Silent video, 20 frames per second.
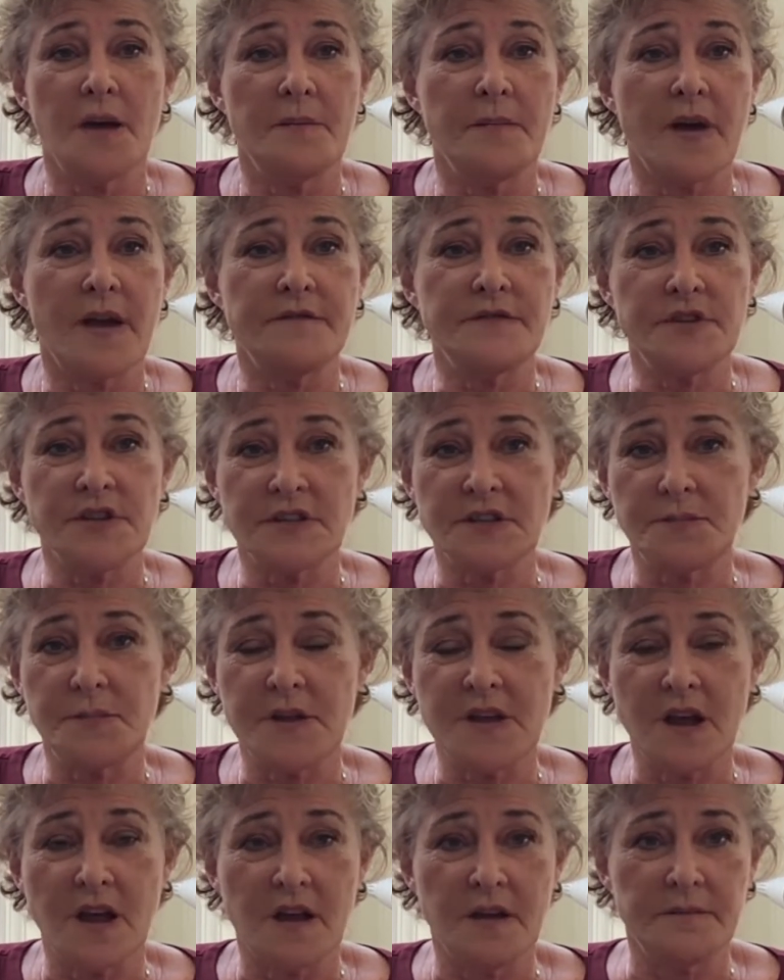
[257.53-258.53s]
I've just
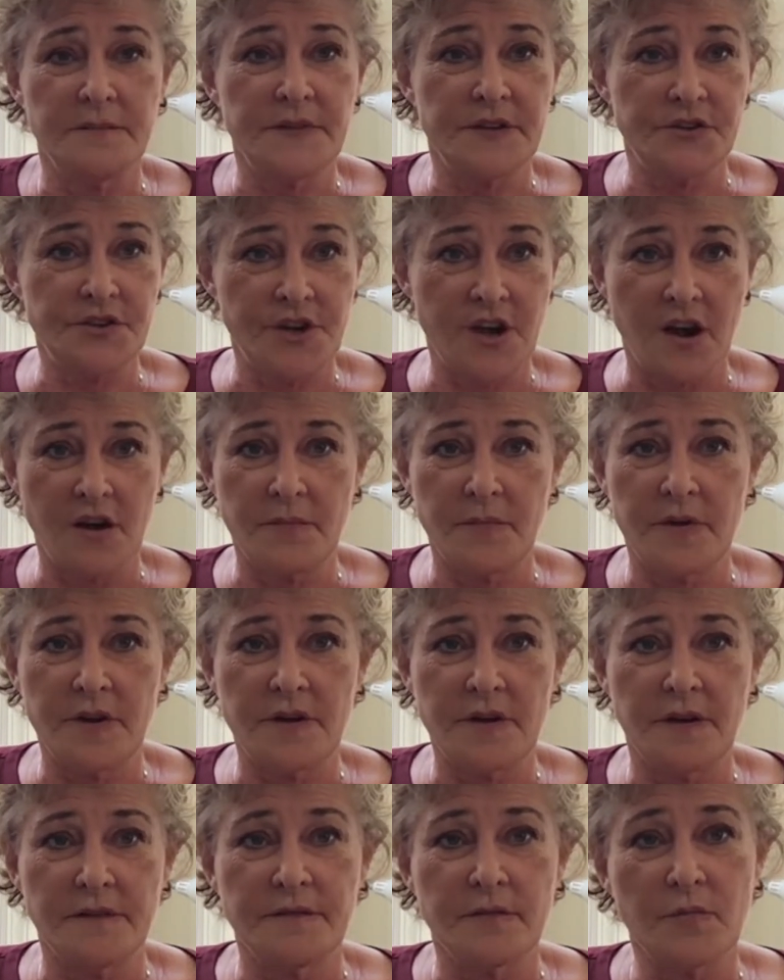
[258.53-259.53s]
become the
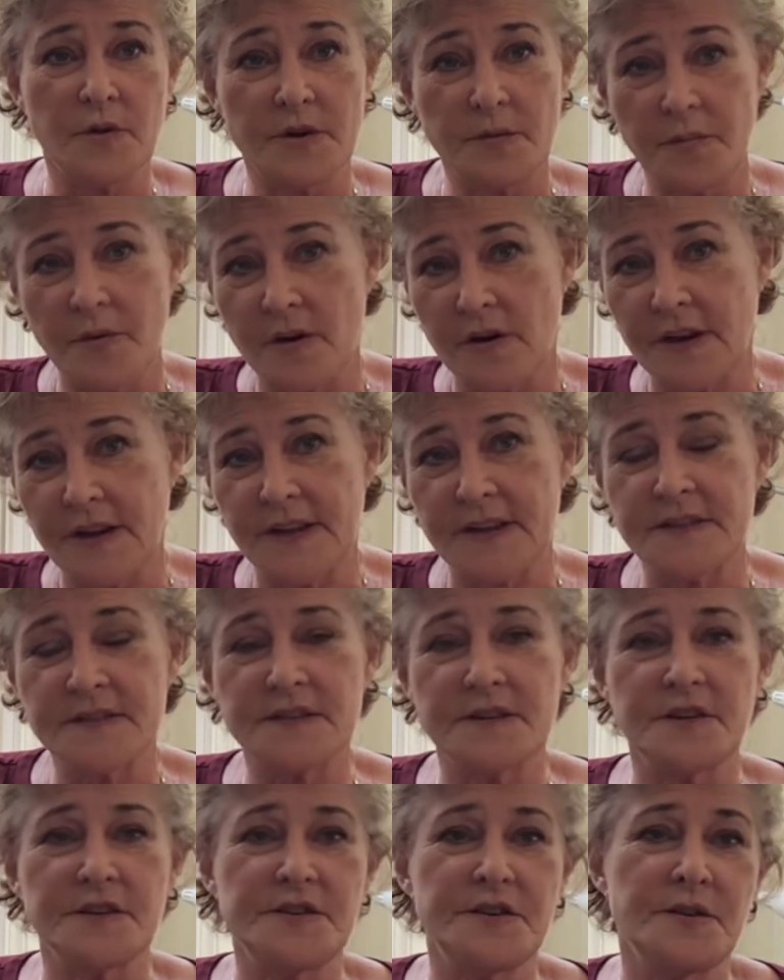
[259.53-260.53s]
chairman of the Winter Park
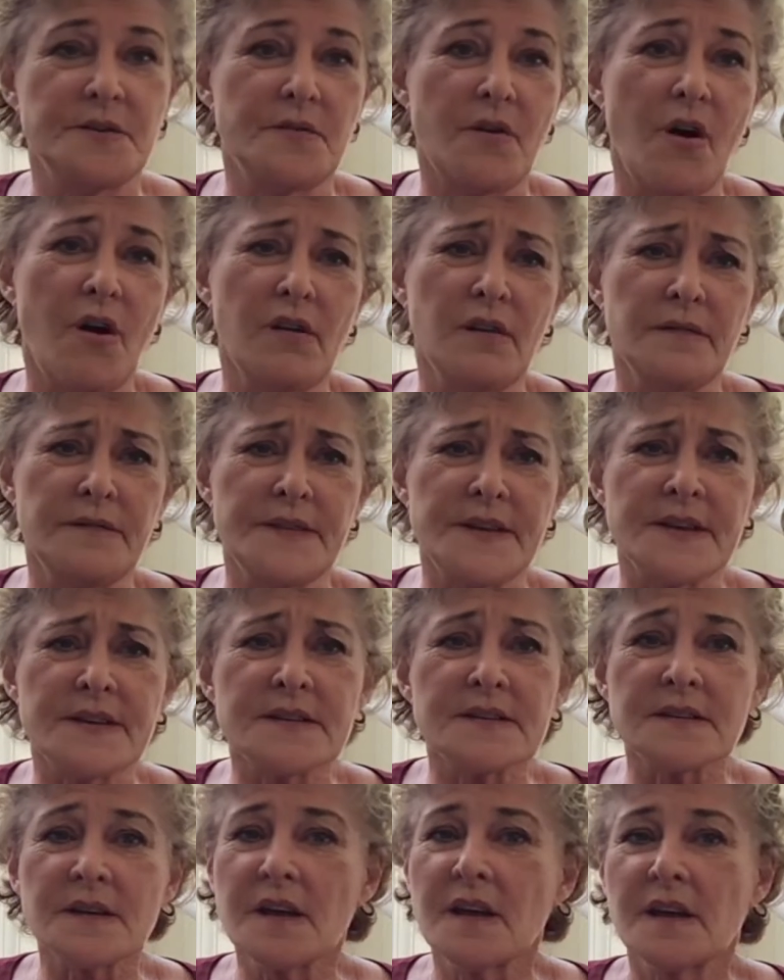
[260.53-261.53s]
Institute. All of
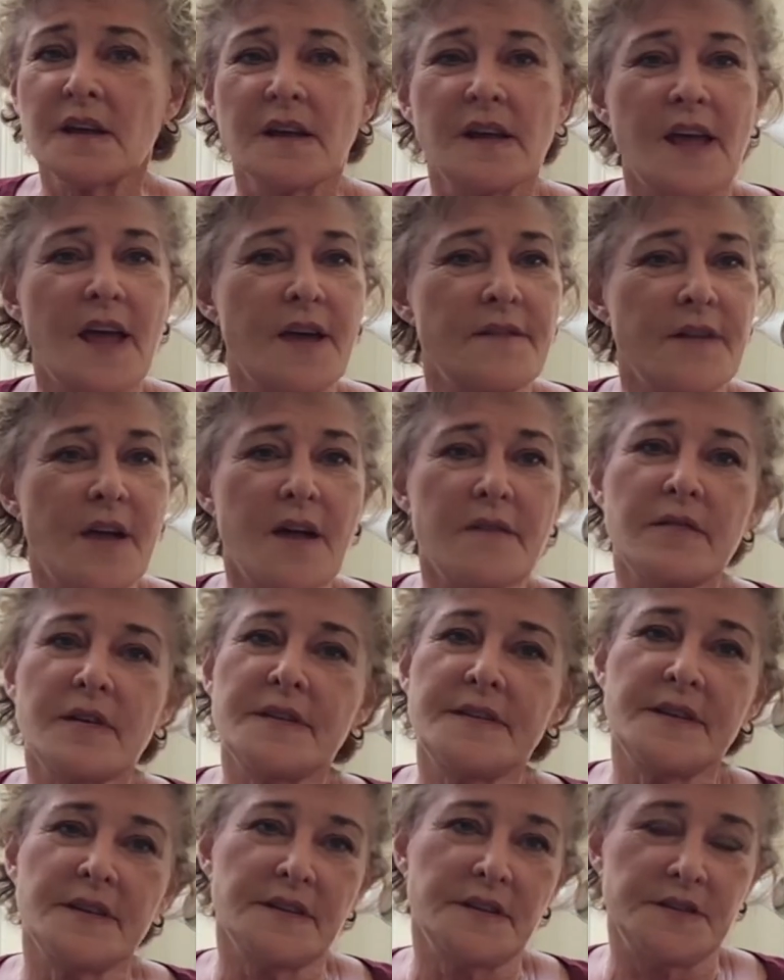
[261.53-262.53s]
these have
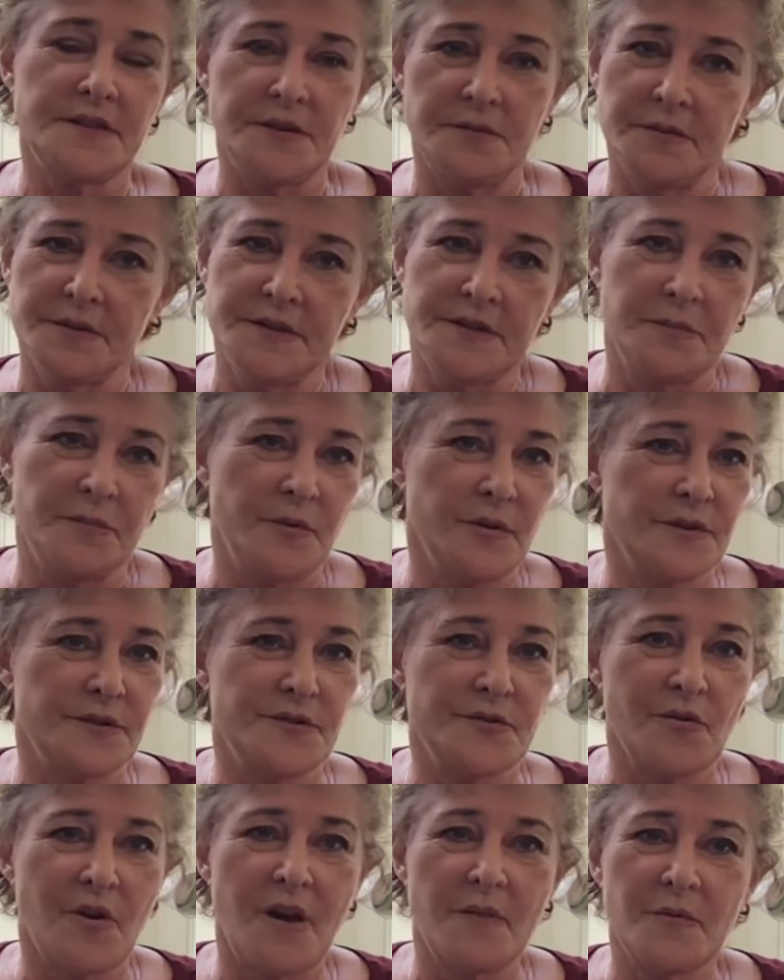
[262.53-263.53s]
everything to do with the
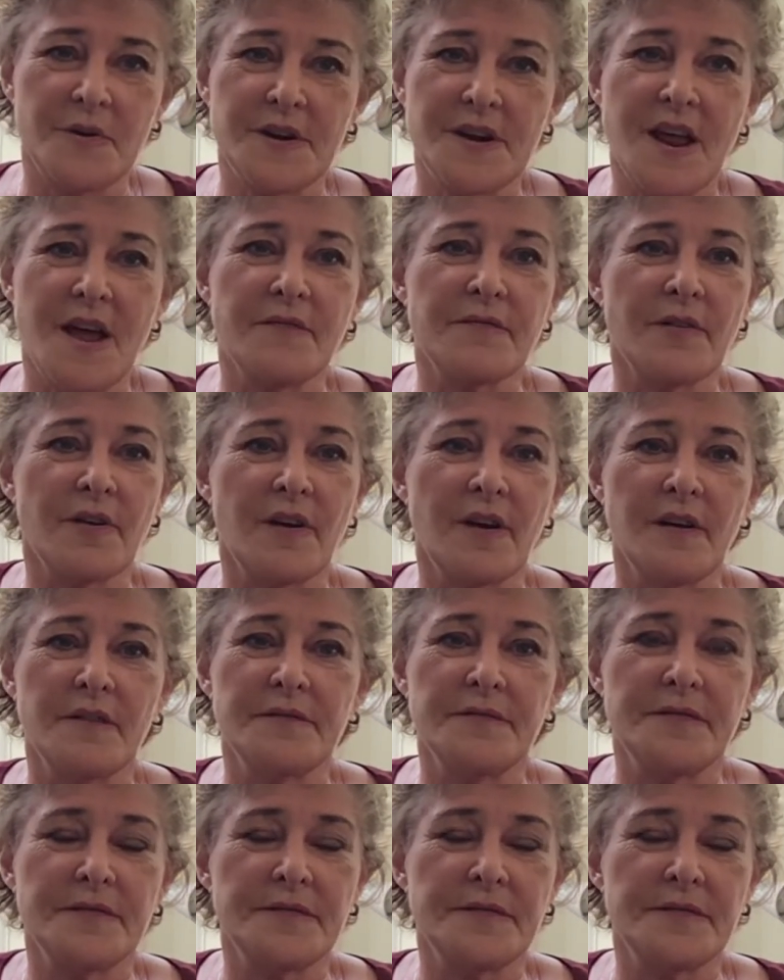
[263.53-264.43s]
bookstore. I would never have